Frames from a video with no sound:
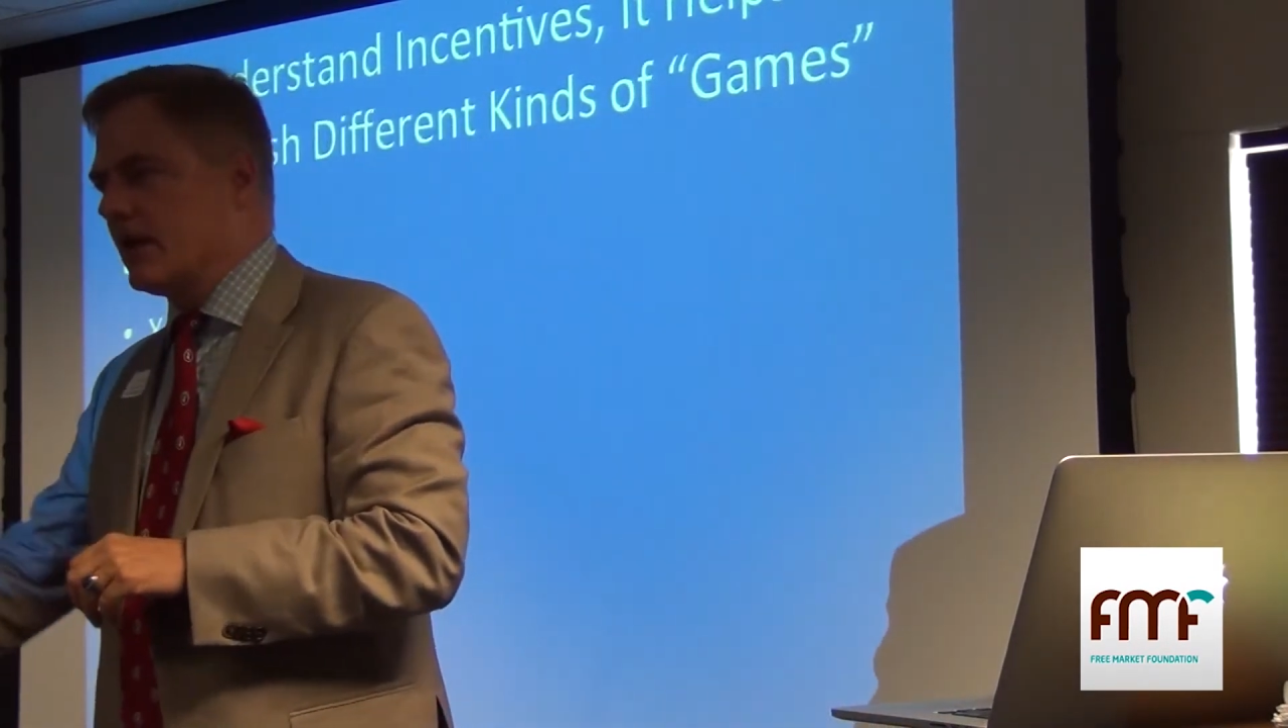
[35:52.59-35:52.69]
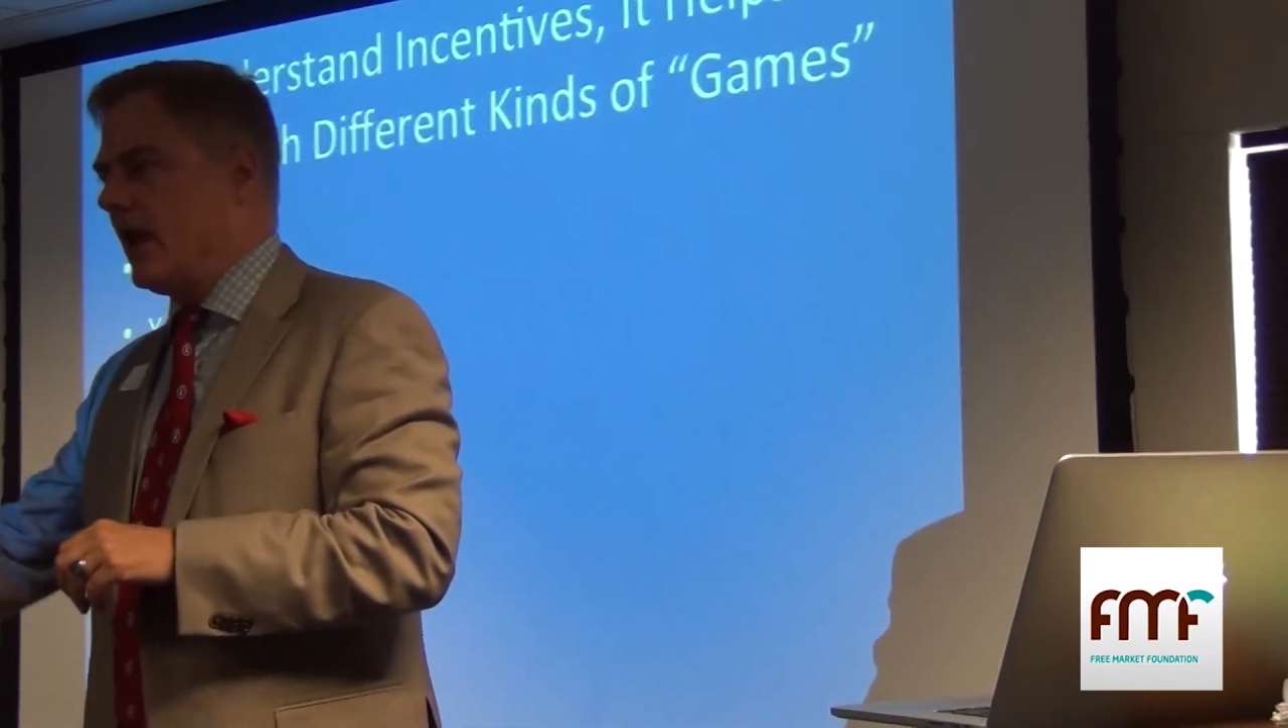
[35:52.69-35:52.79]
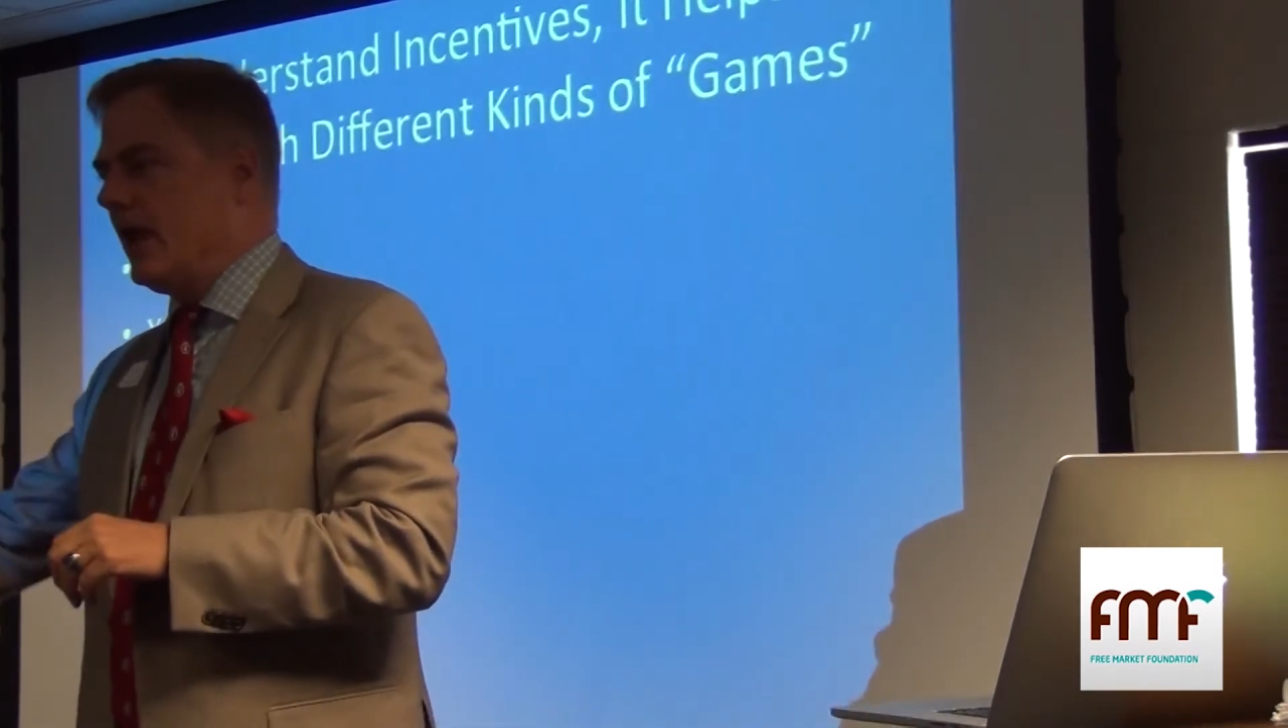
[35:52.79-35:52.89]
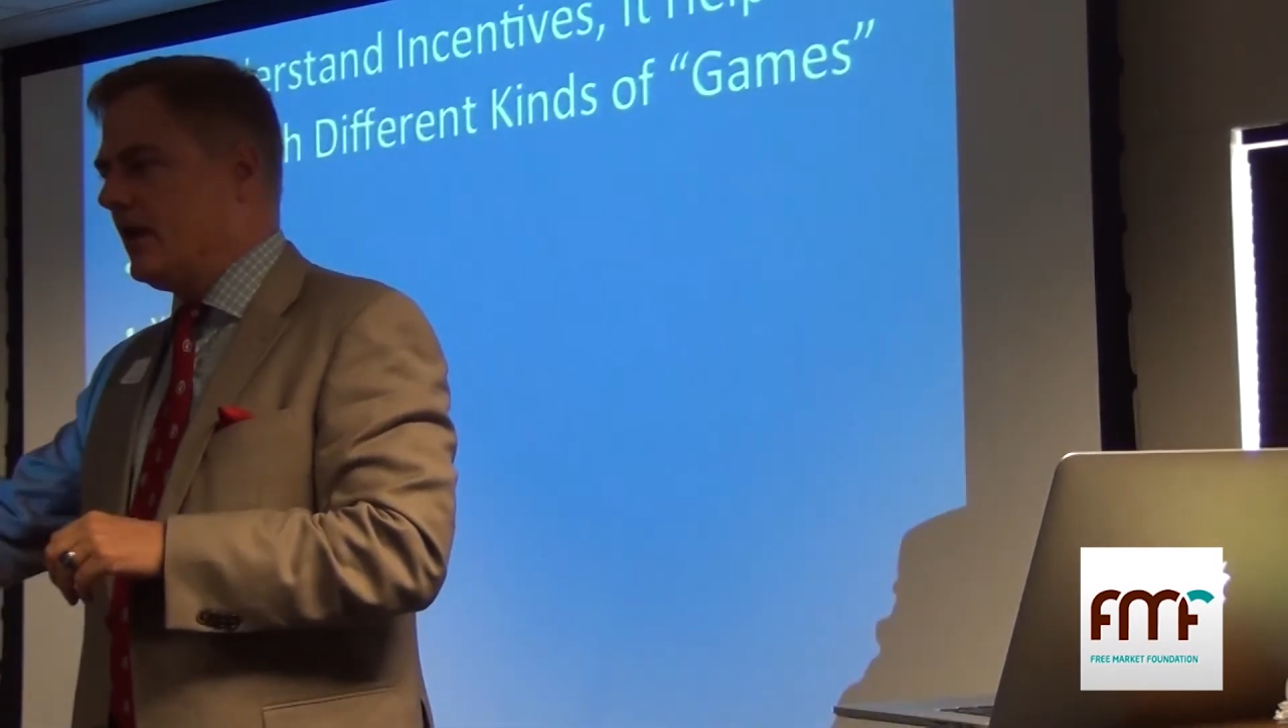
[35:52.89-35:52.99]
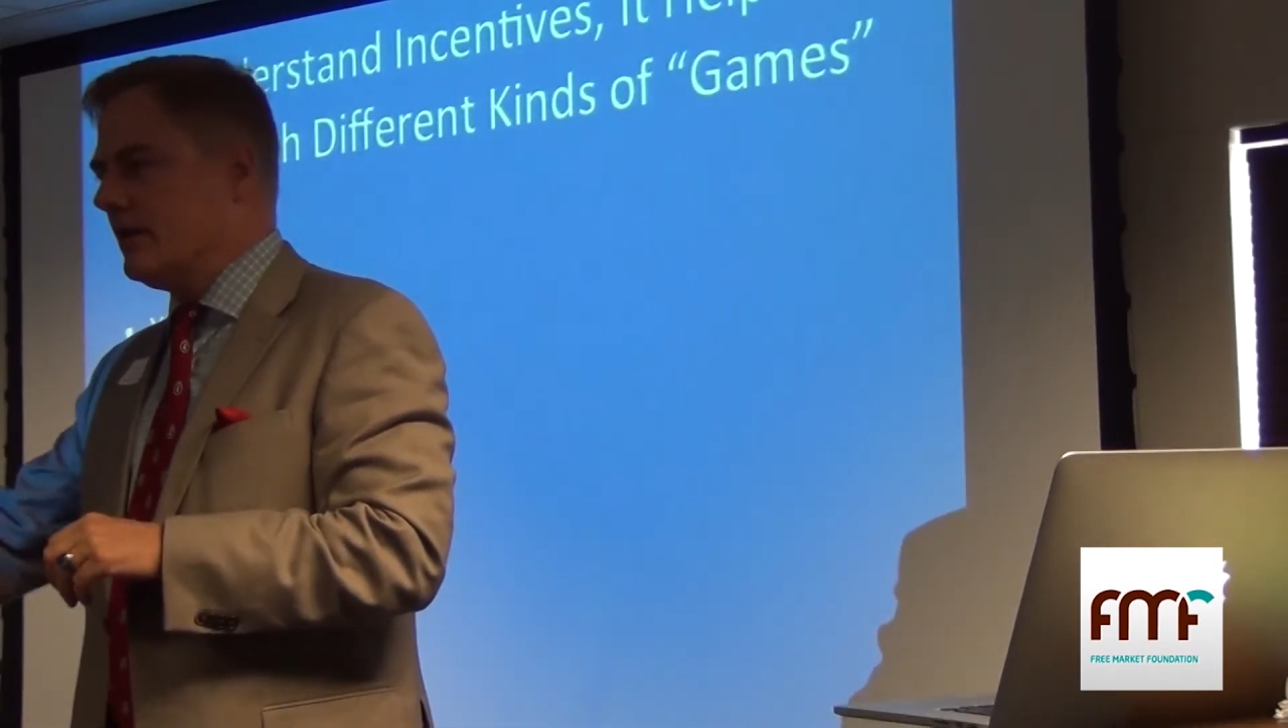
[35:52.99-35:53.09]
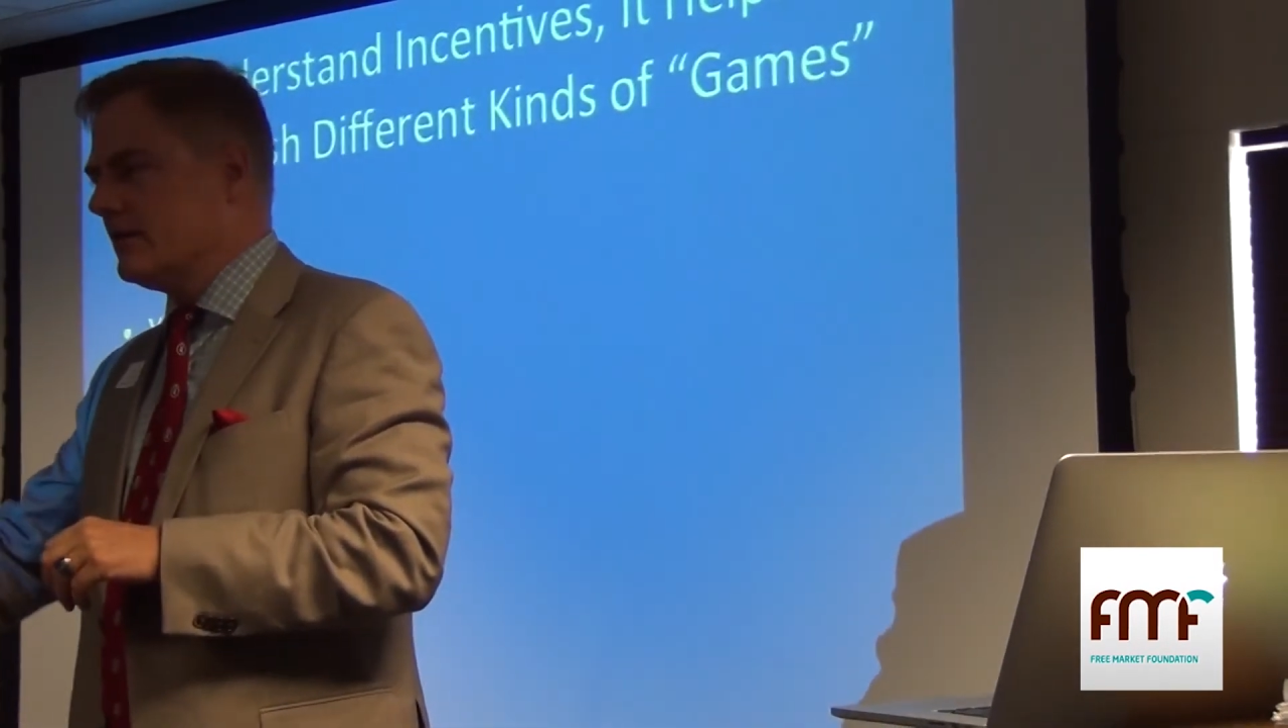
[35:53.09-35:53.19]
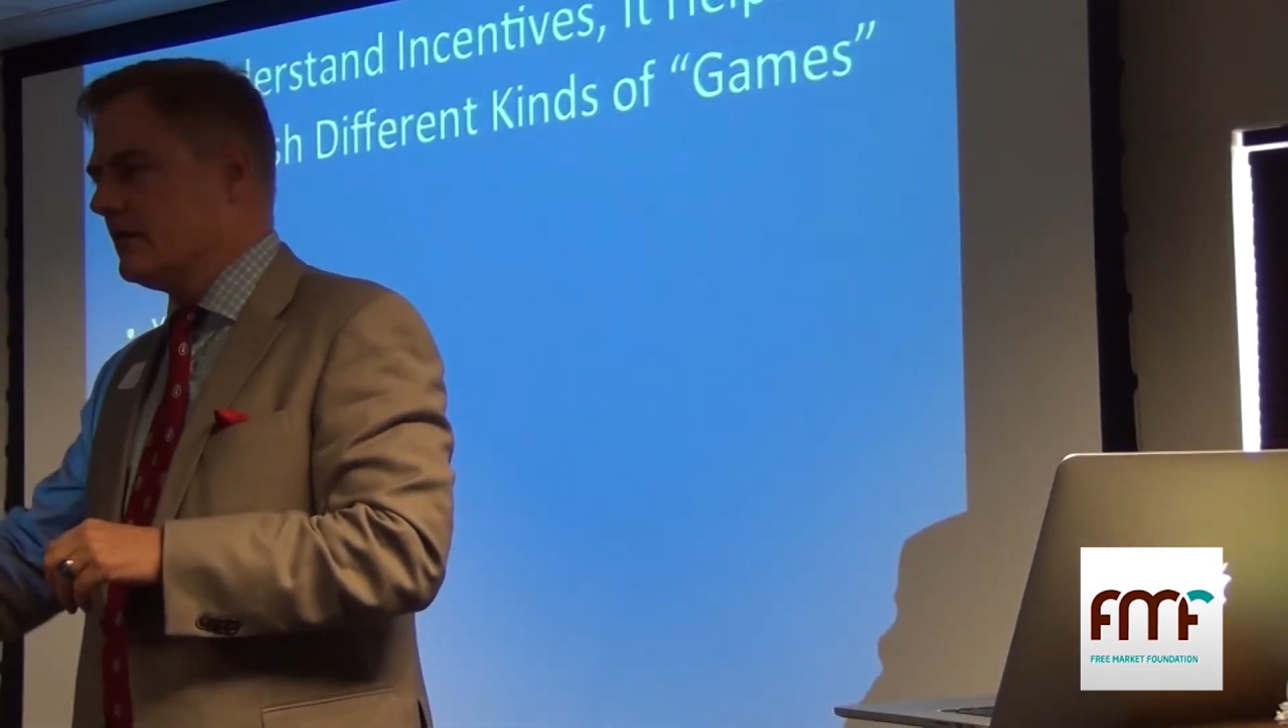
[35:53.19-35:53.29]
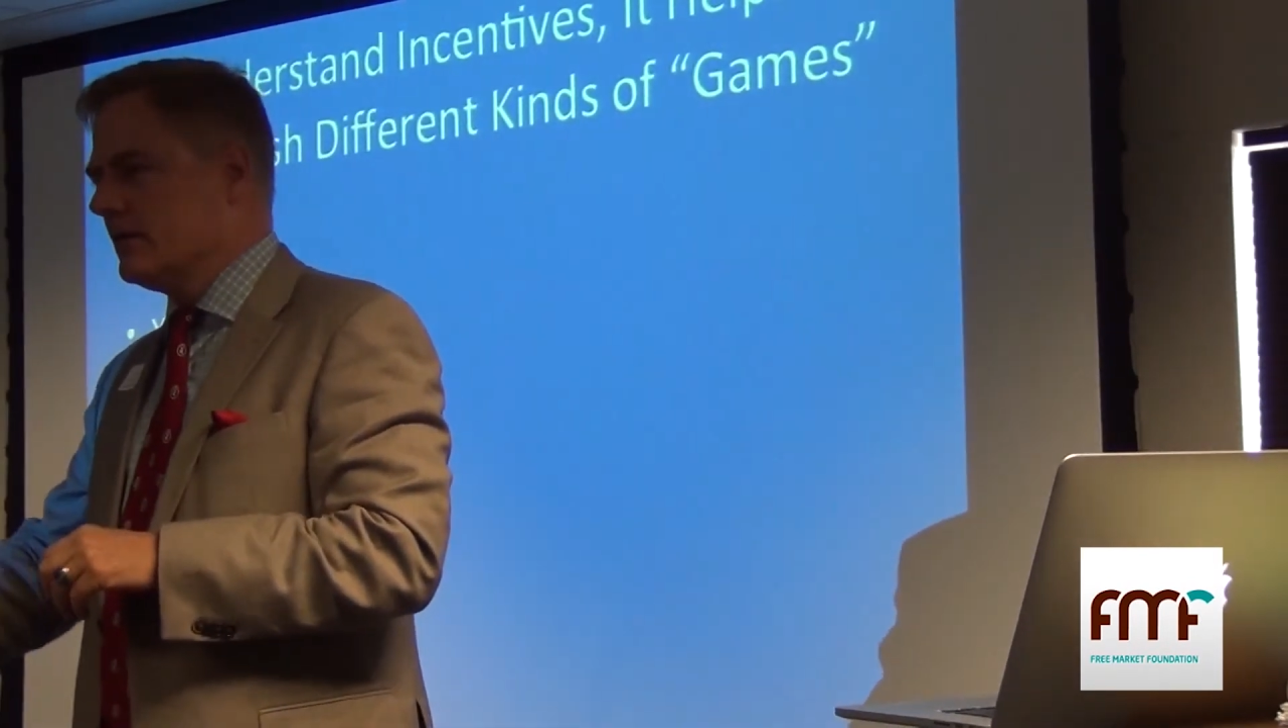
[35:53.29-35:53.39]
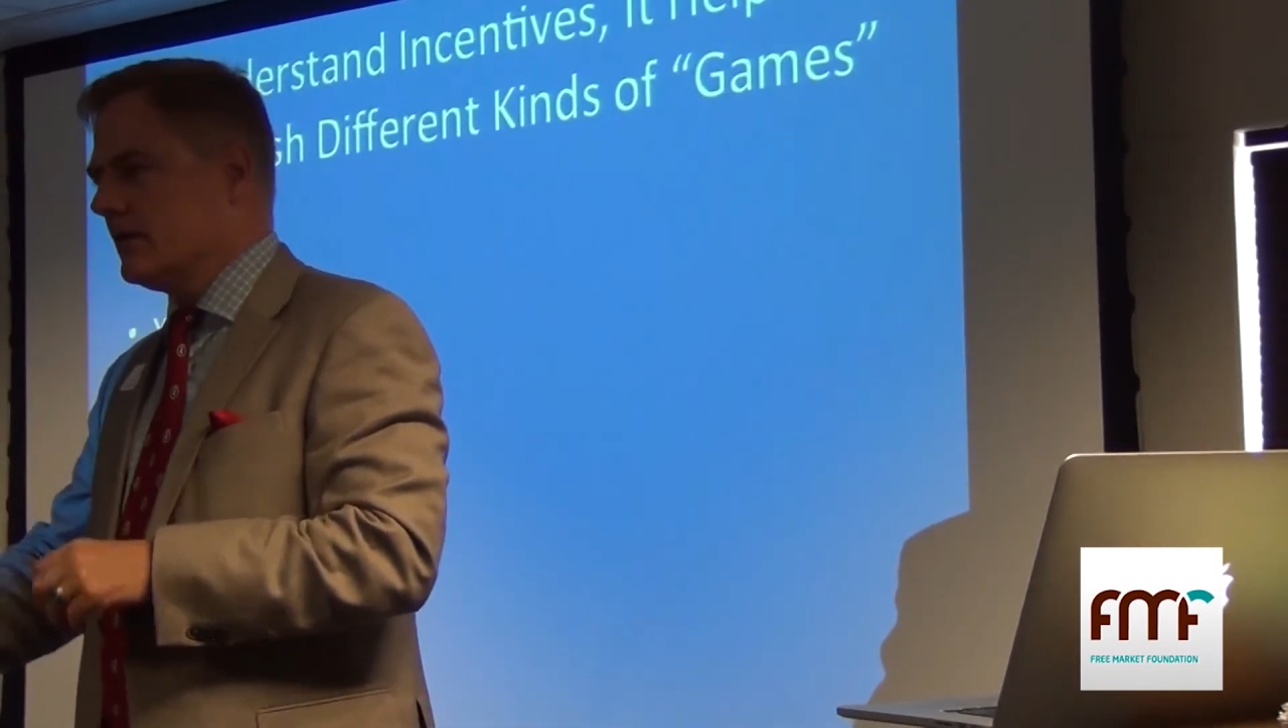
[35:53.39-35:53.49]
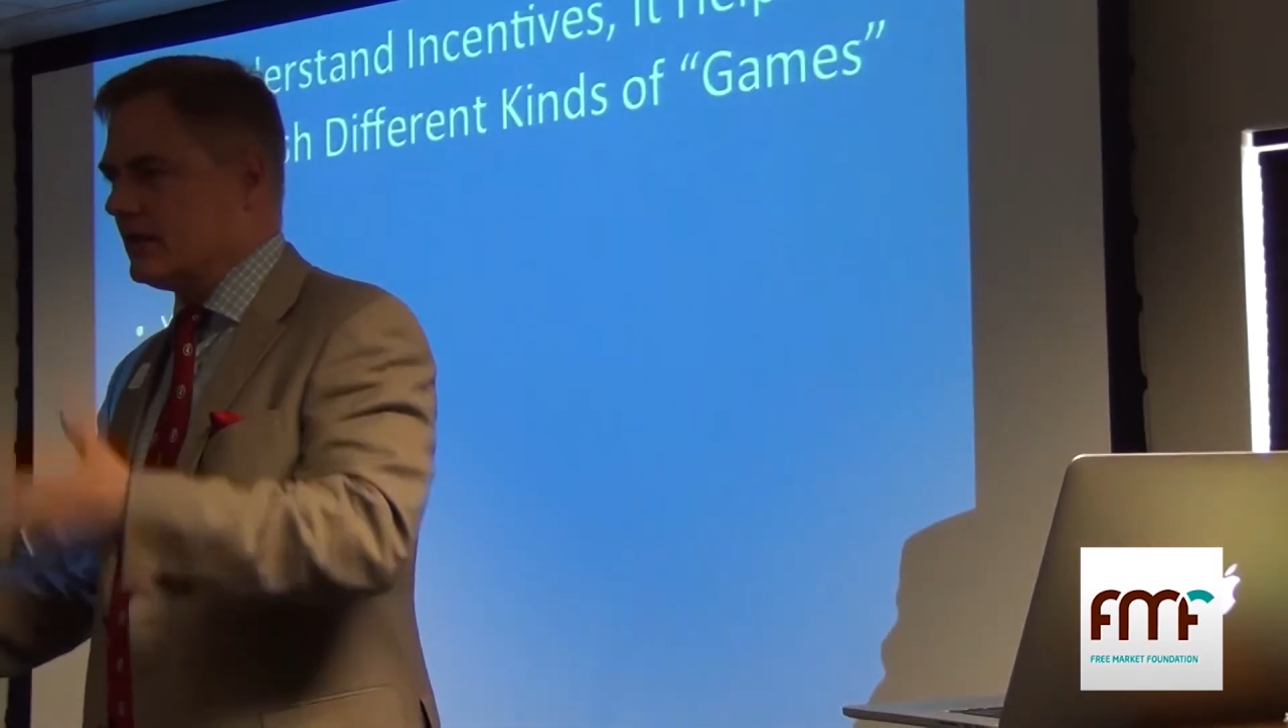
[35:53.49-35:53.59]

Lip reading: cane,